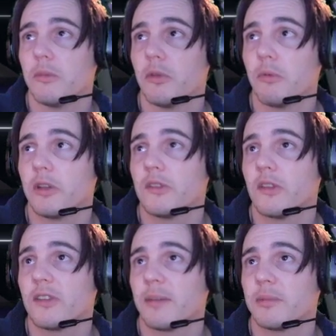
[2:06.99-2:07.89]
The one to
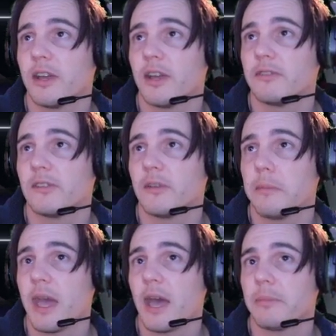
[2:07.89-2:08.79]
the top left is a
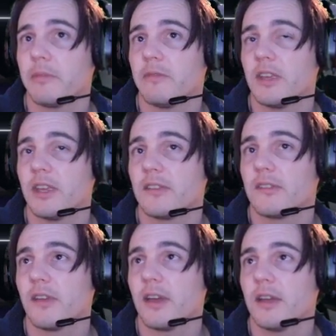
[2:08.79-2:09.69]
map of the
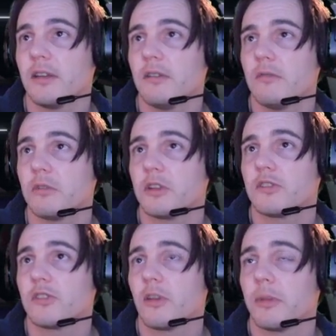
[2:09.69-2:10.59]
inside,
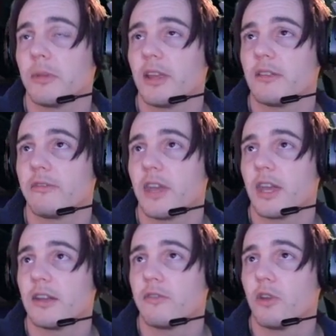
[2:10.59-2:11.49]
which somebody in the
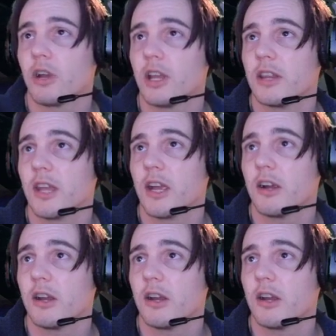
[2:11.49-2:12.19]
van, if you're in there,